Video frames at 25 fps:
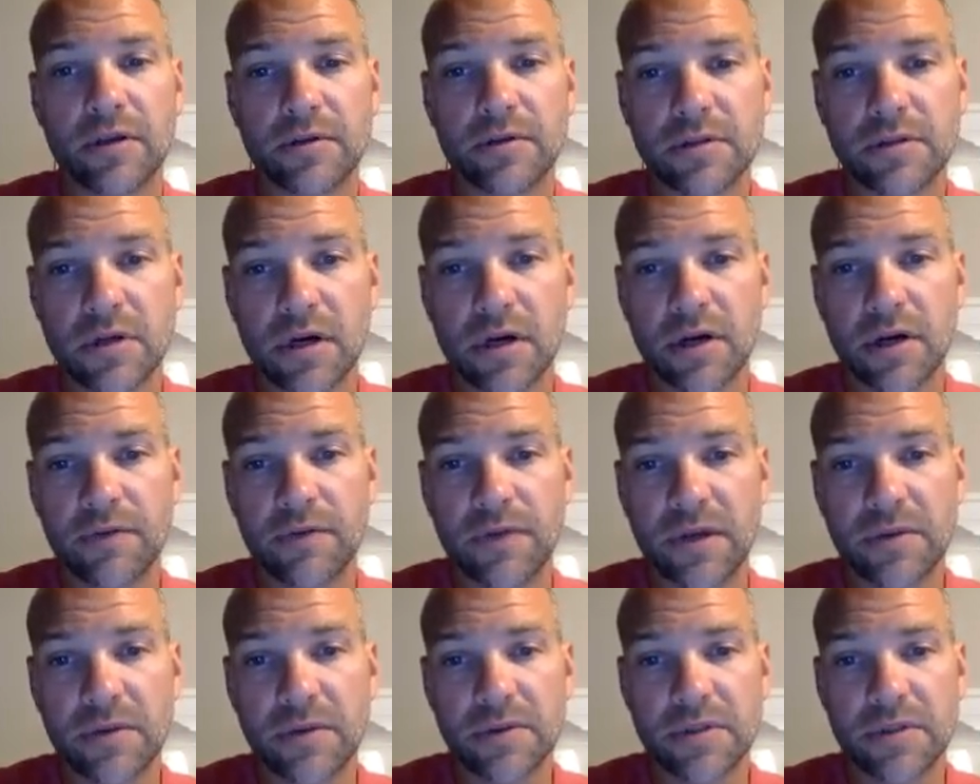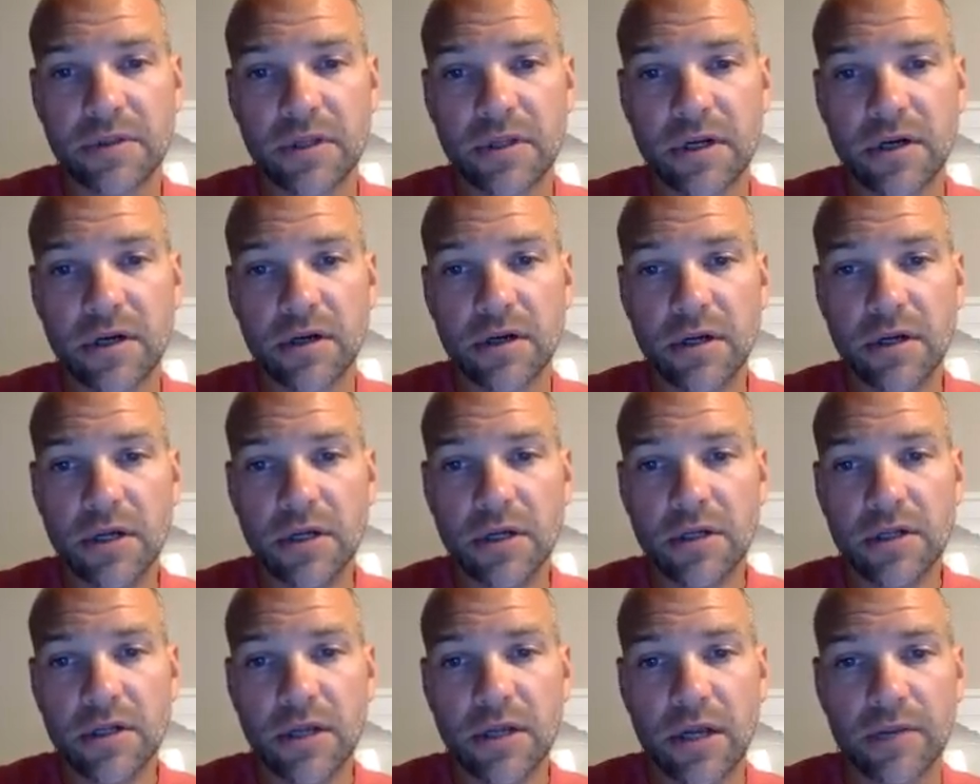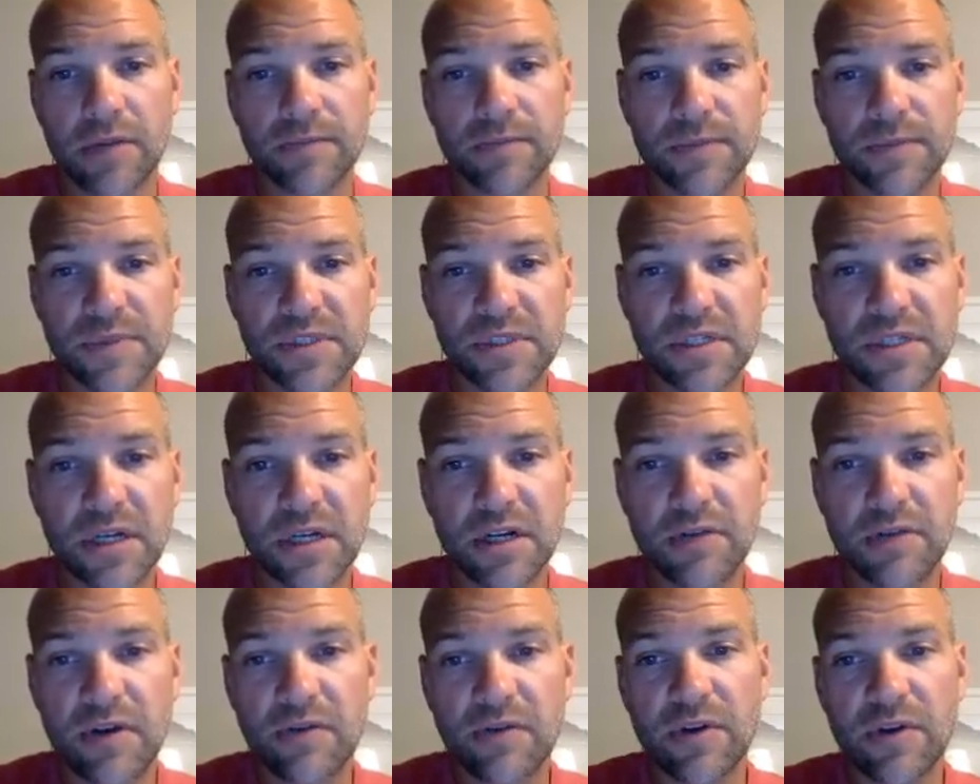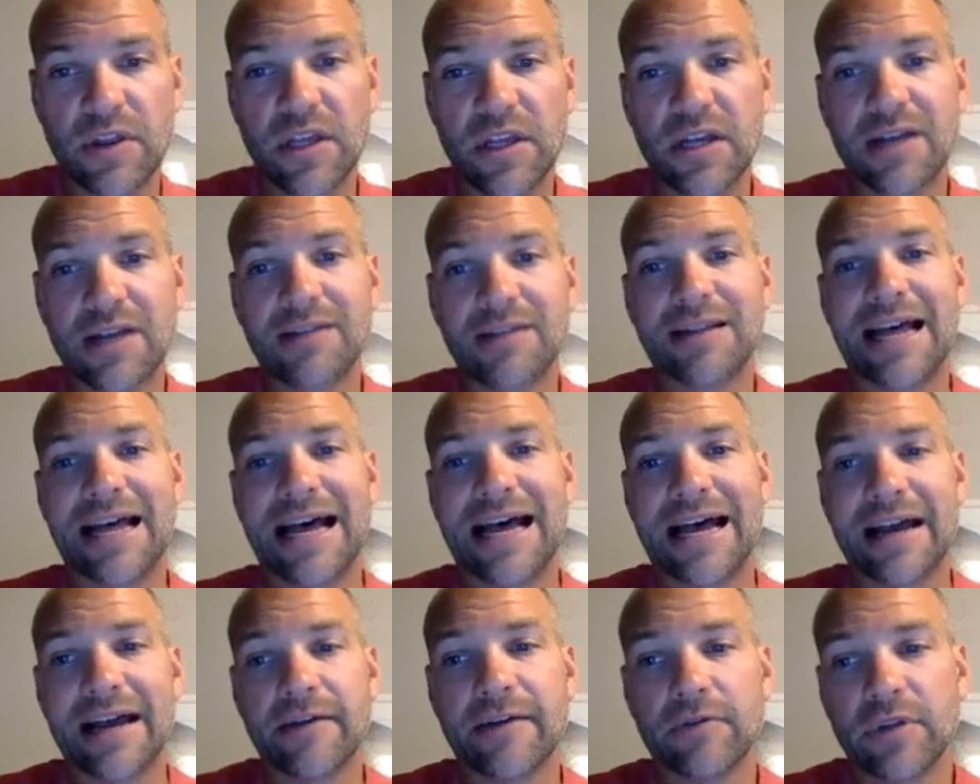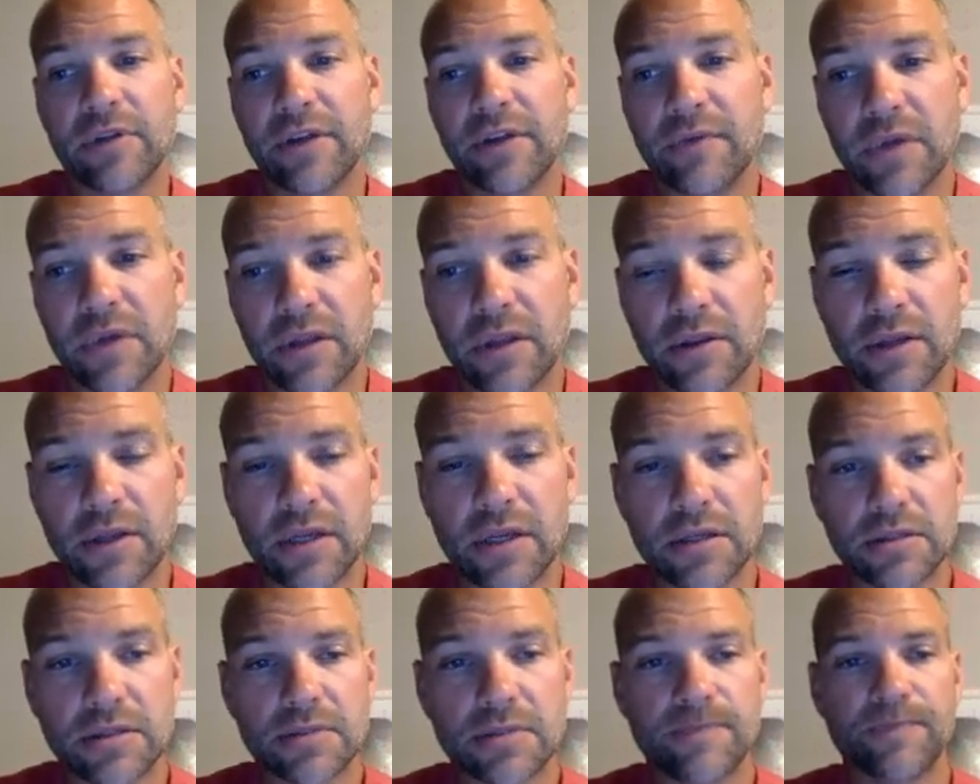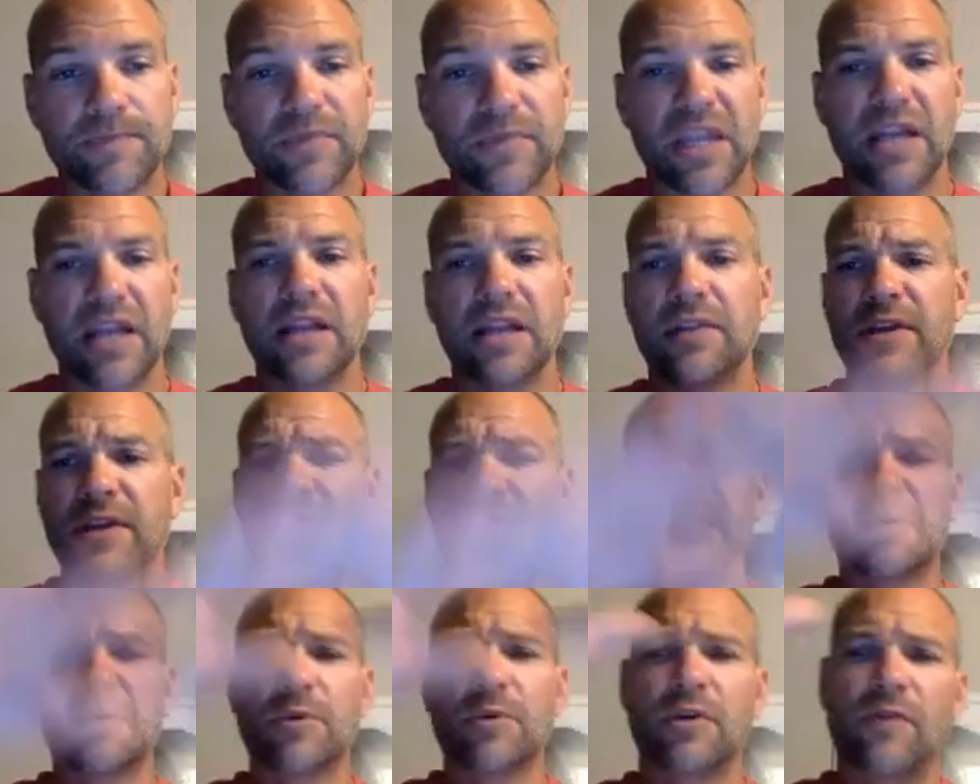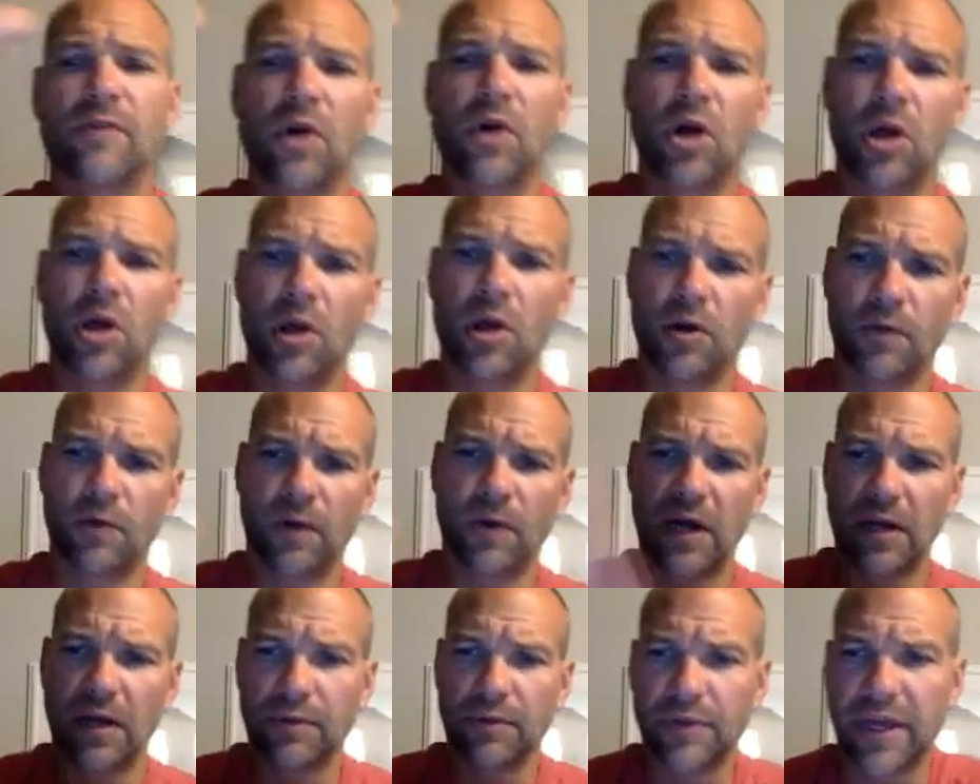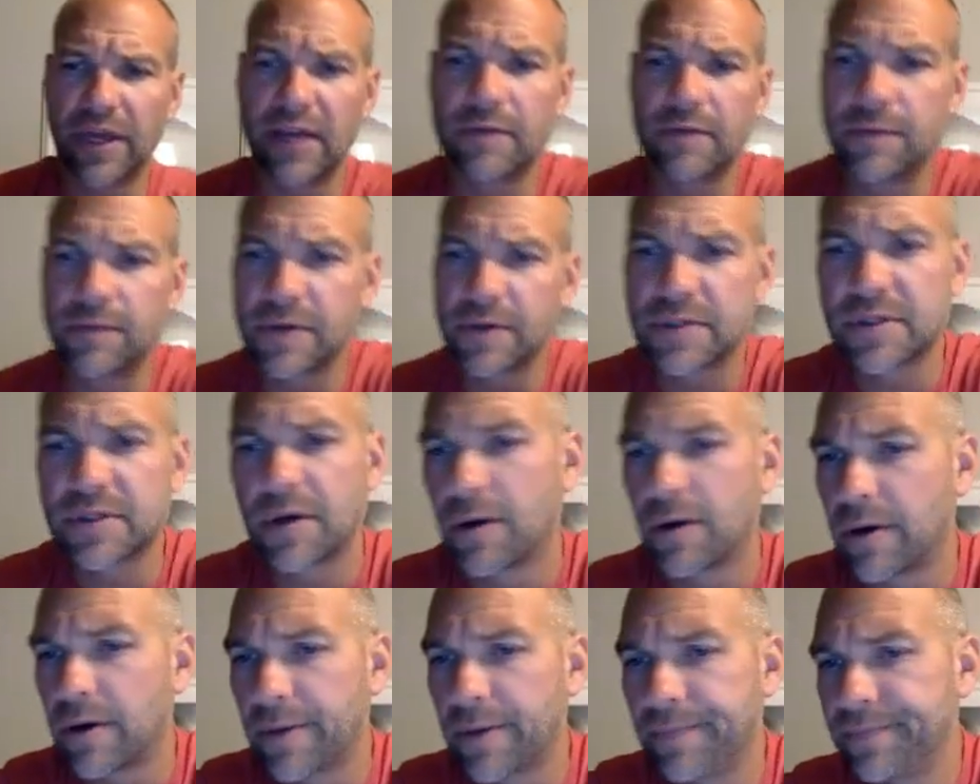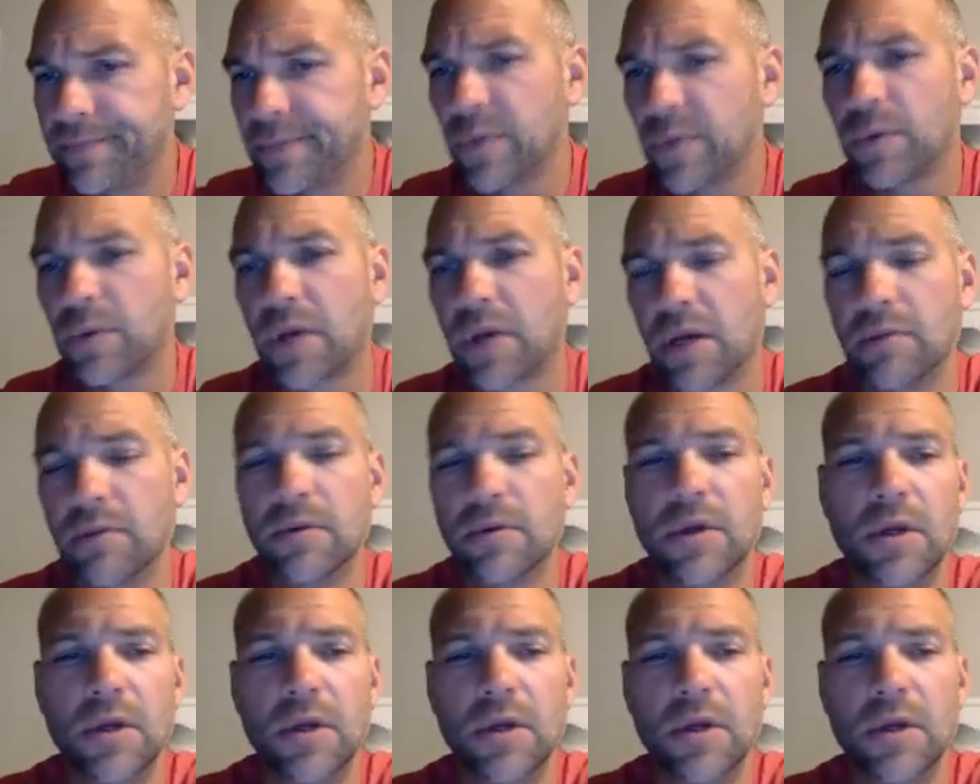Sorry if that was in there. Yeah, study of everything alive, living things, and things that revolve around life, etc. Okay?